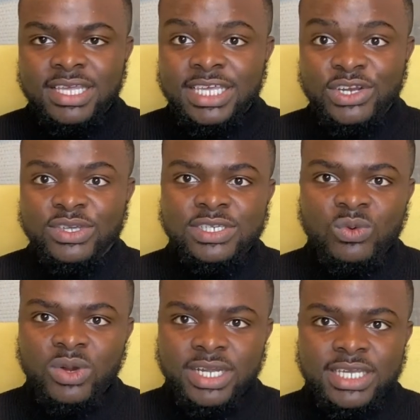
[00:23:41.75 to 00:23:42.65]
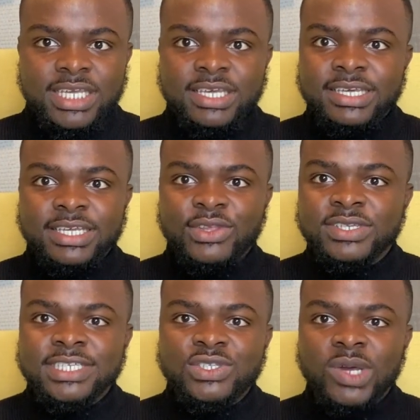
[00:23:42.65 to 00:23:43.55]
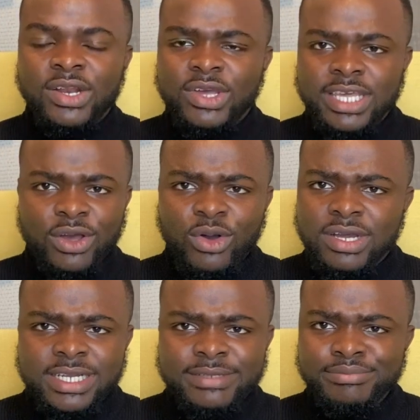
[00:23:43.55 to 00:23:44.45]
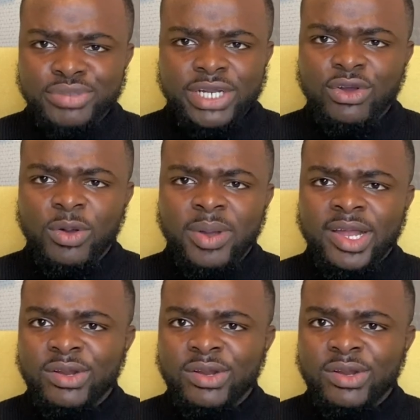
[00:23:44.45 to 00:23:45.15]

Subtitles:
it doesn't work, it turns into an ugly breakup,